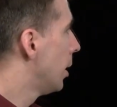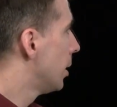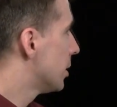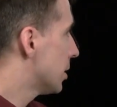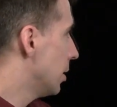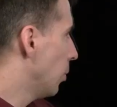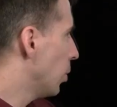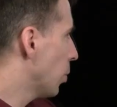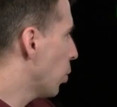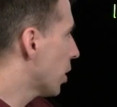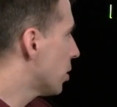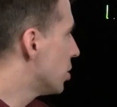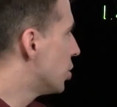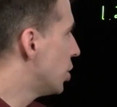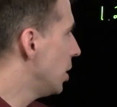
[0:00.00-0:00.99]
See, what, what
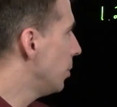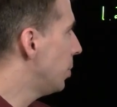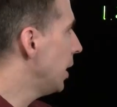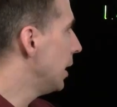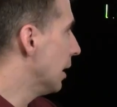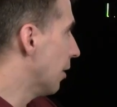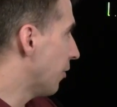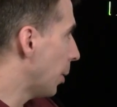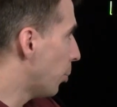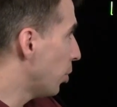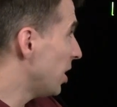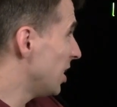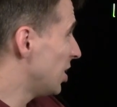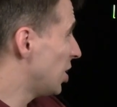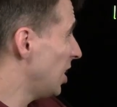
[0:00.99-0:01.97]
could G be? Now, if I
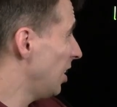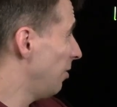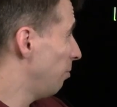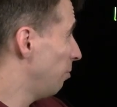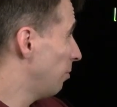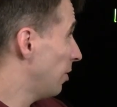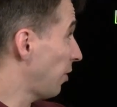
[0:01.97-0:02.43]
put in G,